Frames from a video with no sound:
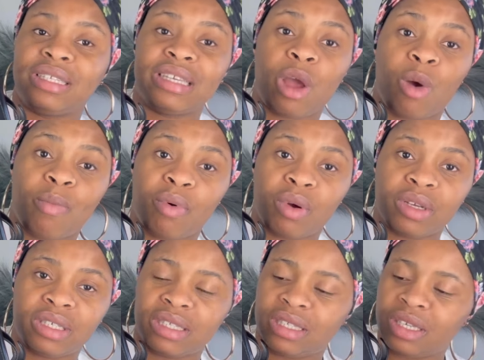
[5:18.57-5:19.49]
see how
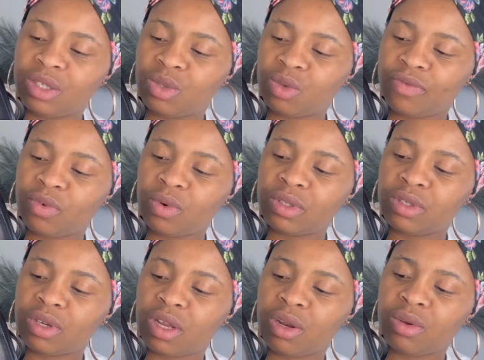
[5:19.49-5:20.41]
posh it is. If you want
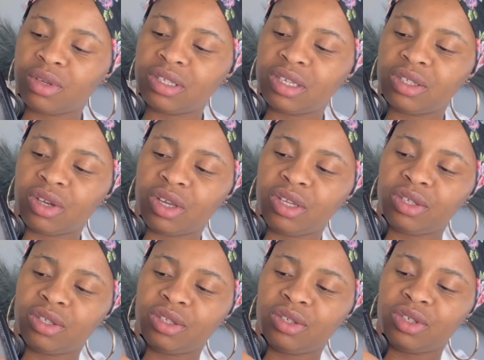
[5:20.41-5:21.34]
to close it, all you
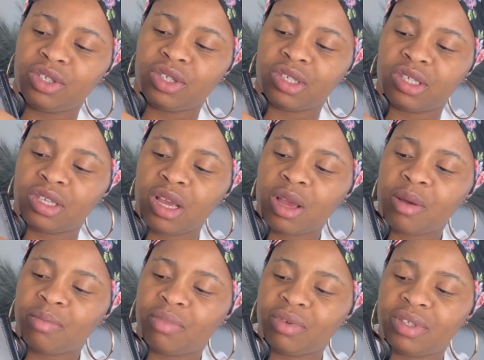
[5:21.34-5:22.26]
need to do is just
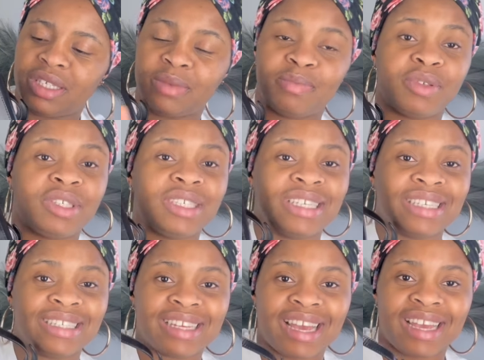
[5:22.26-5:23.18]
push it
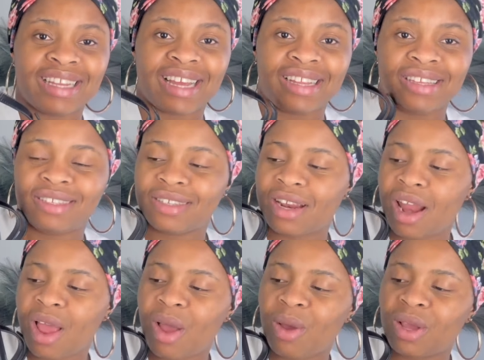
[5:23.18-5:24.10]
inside and it's
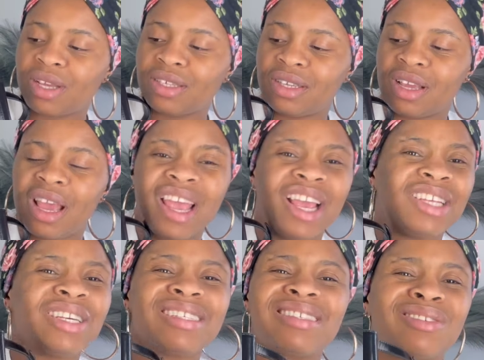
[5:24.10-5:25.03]
closed.
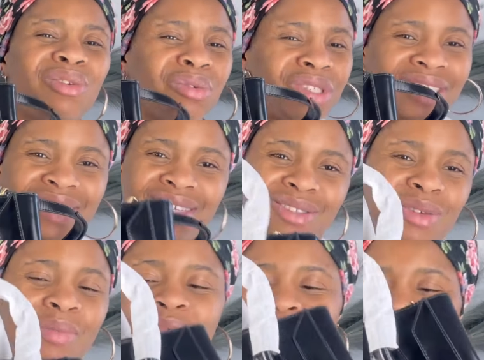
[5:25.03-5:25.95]
It's just gushy,
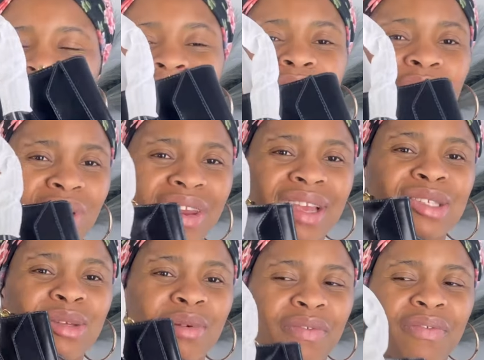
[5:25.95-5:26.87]
to be very
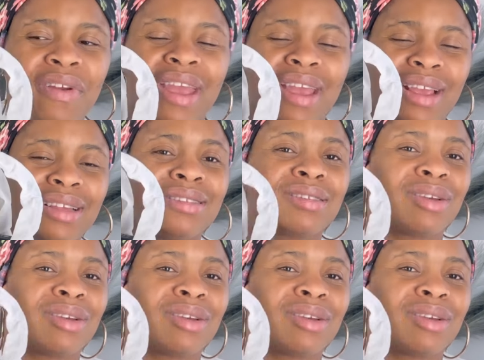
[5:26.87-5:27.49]
honest. To be fair, it's